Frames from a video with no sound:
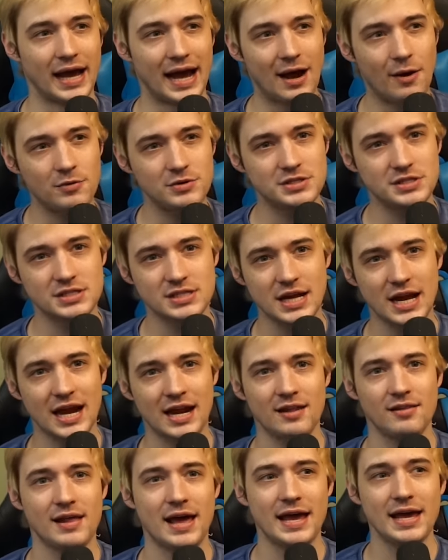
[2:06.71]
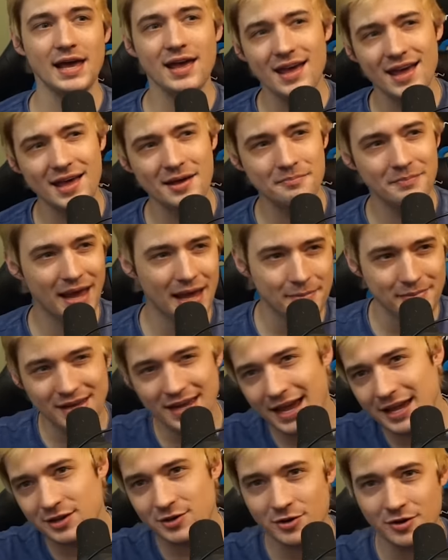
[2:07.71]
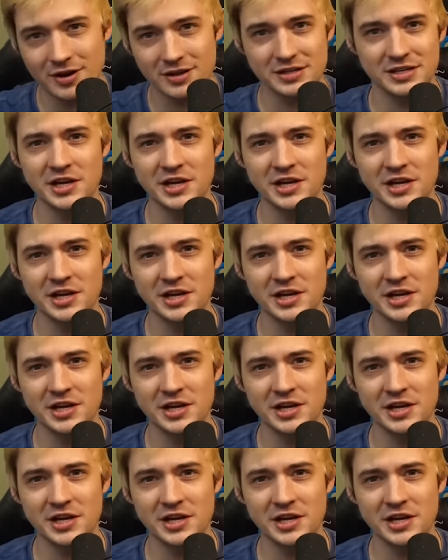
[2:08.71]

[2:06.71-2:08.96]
I was just kind of like, maybe I could.